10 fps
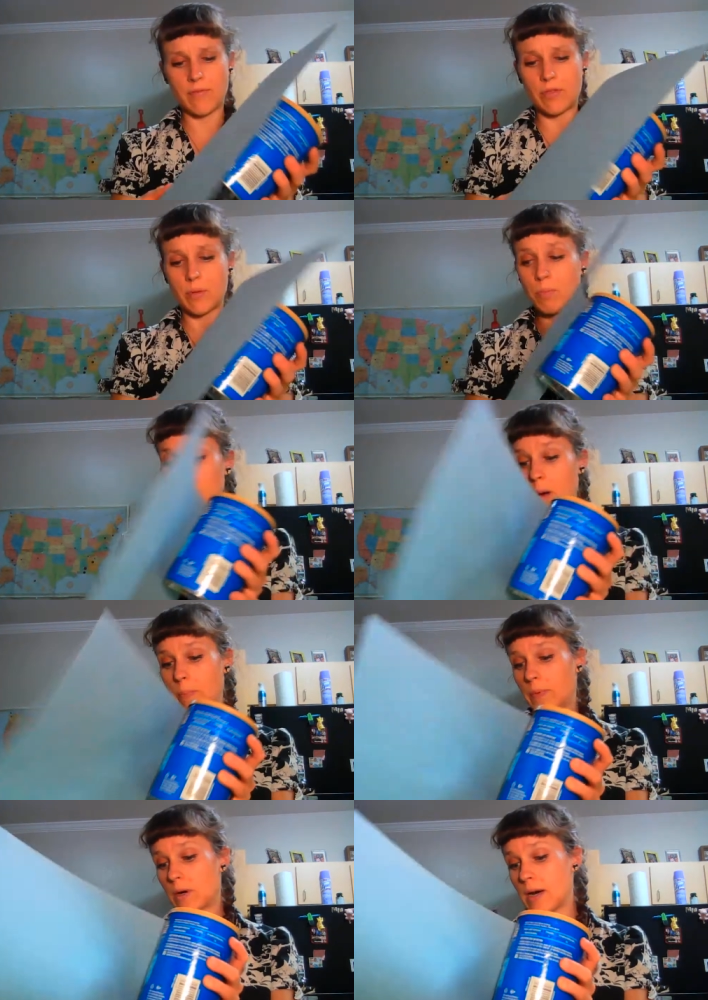have the
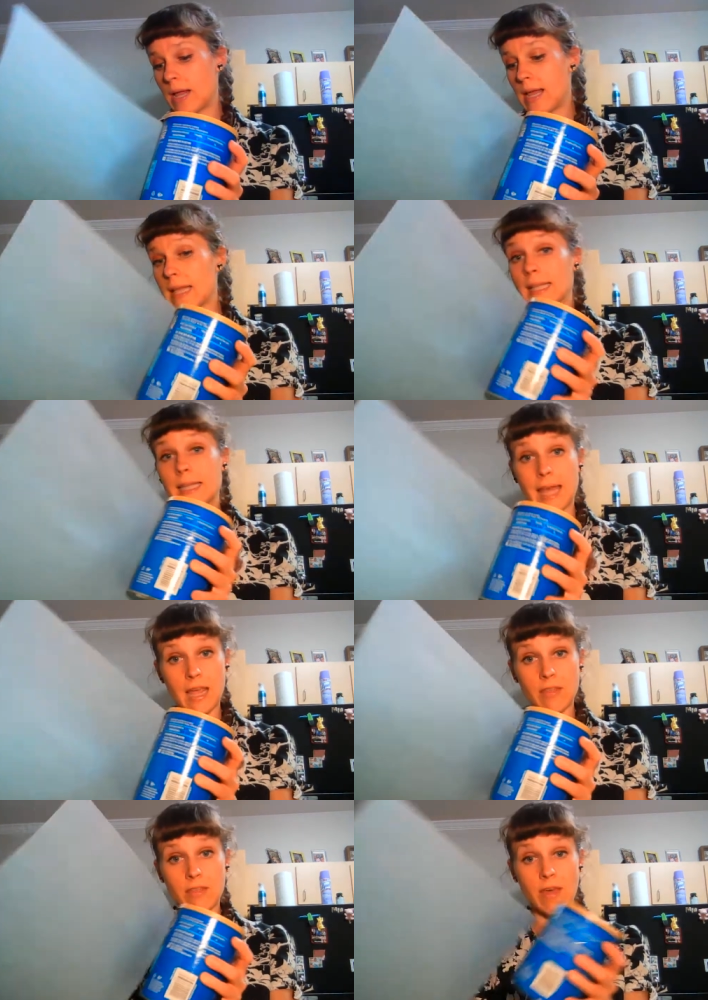proper
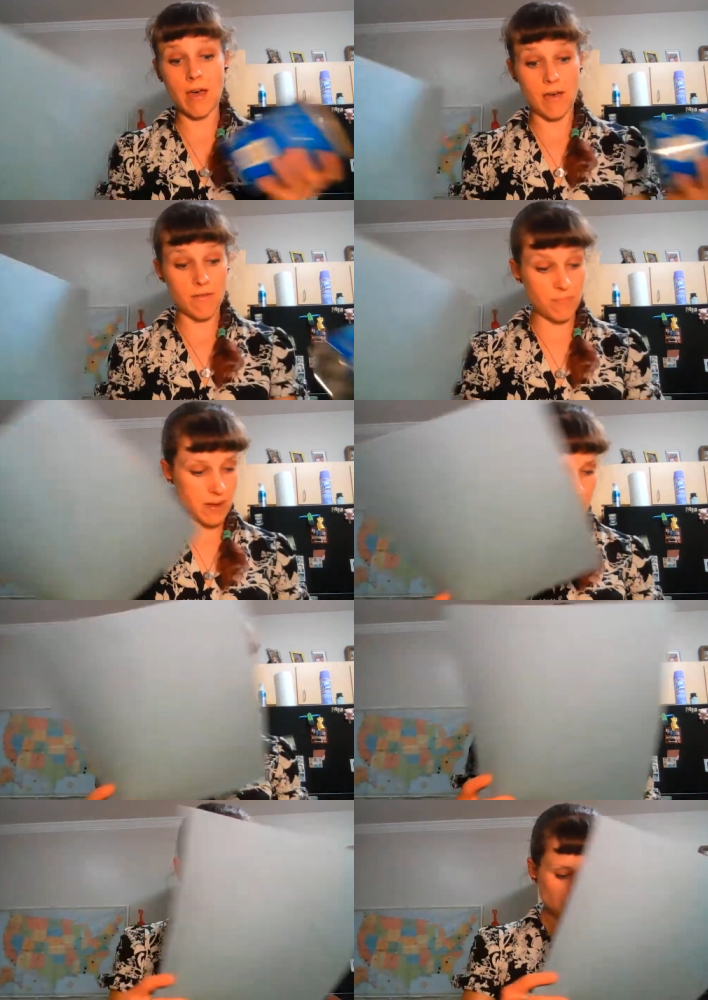length of
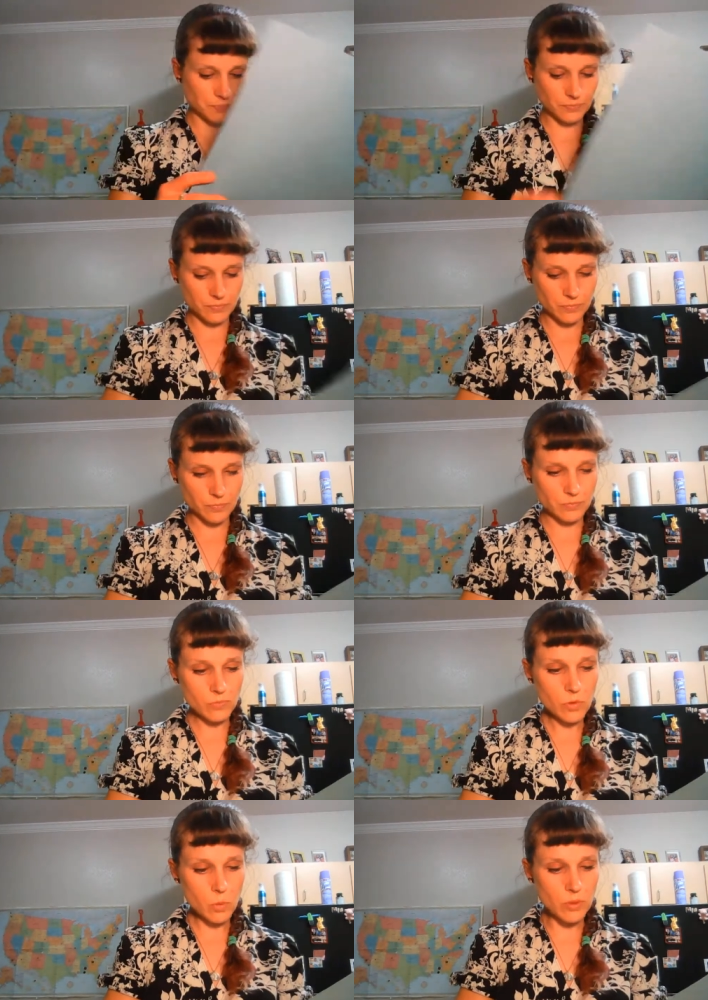paper,
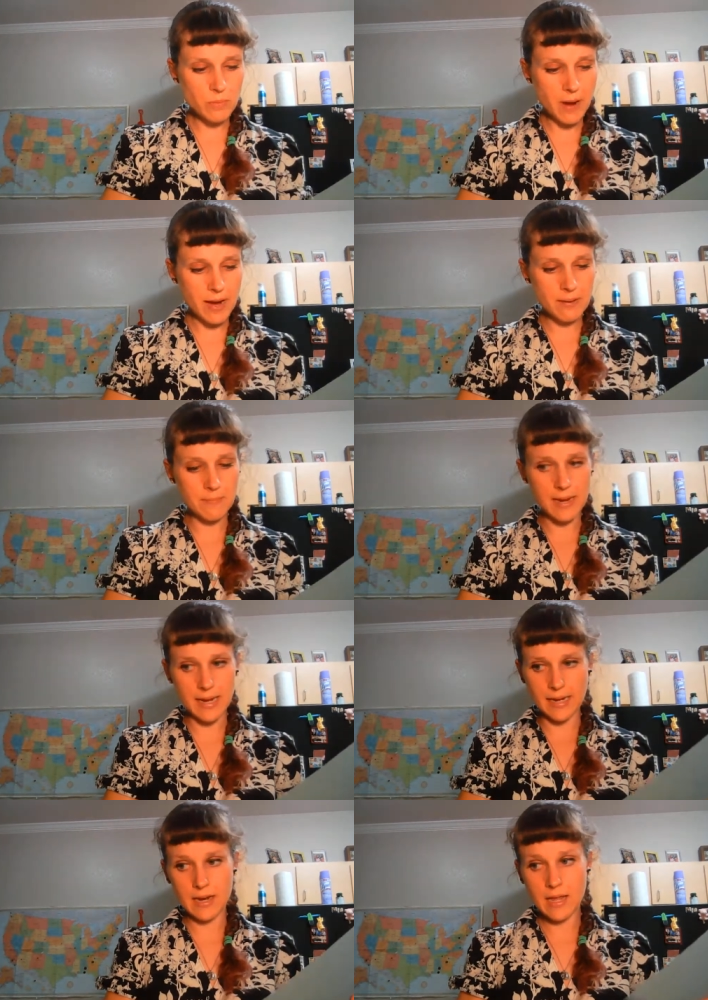which might
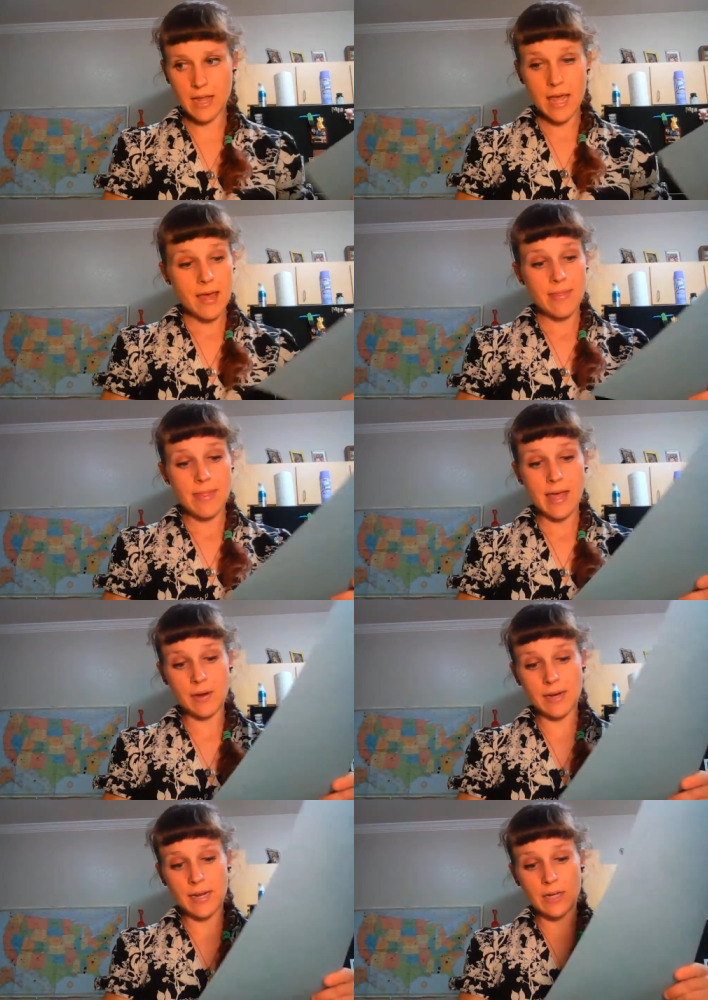mean that
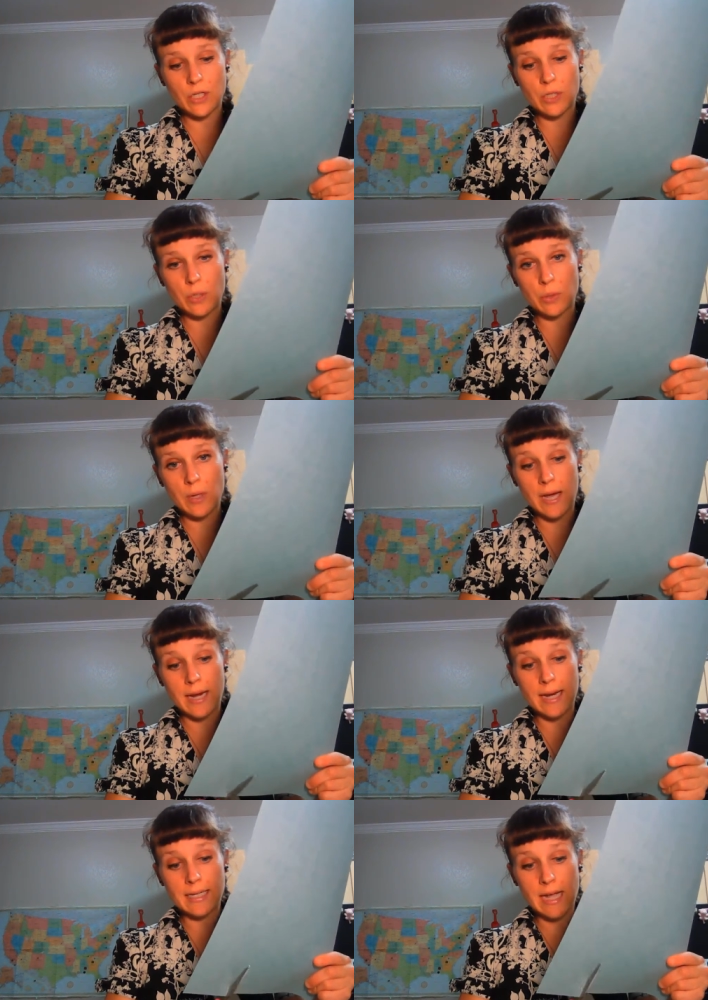you need to
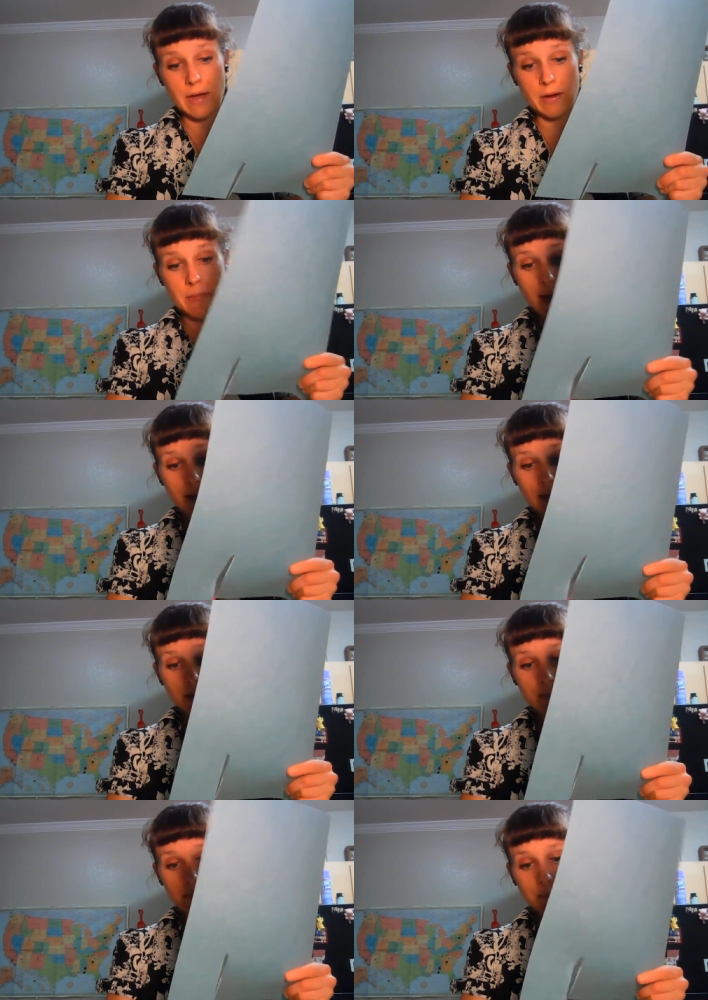cut it down a bit